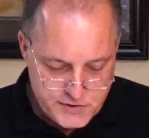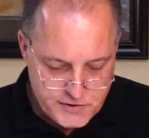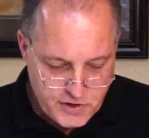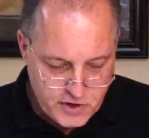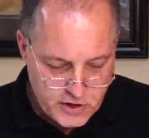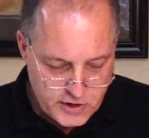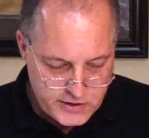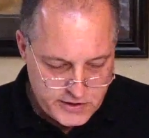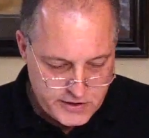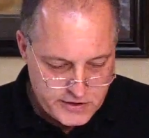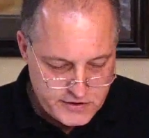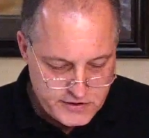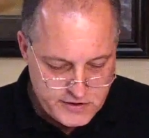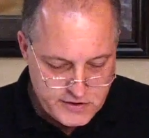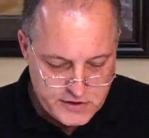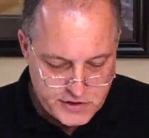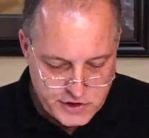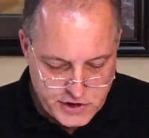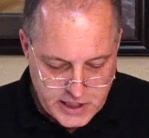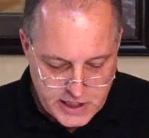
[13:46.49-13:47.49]

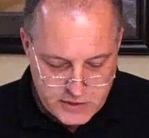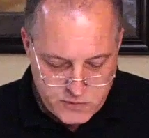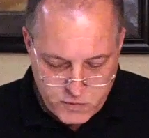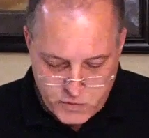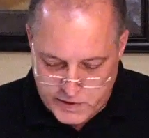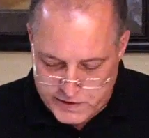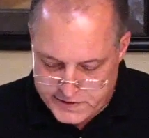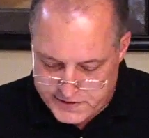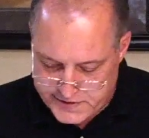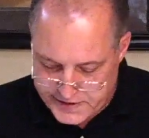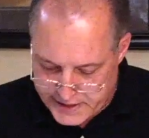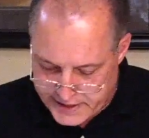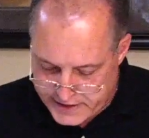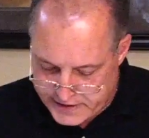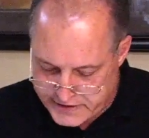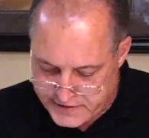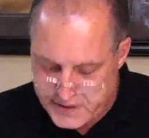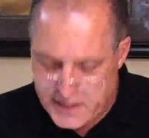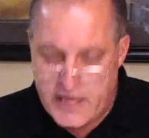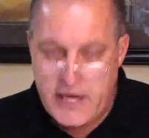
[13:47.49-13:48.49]
darkness, John 1
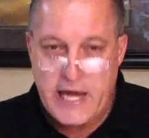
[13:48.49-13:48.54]
says.